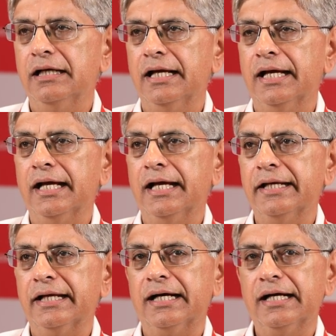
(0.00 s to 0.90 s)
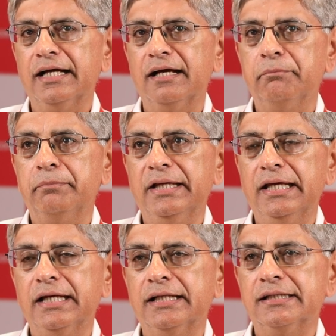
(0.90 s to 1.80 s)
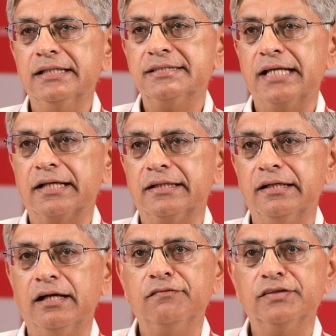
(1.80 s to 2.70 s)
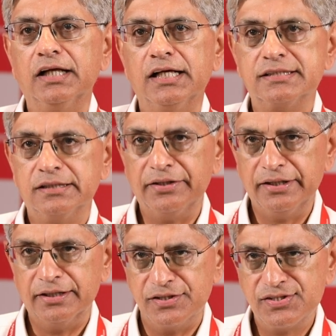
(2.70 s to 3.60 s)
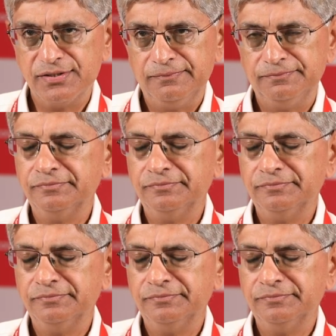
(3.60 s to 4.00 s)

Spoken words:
And I have been in this sector now for the last 30 years.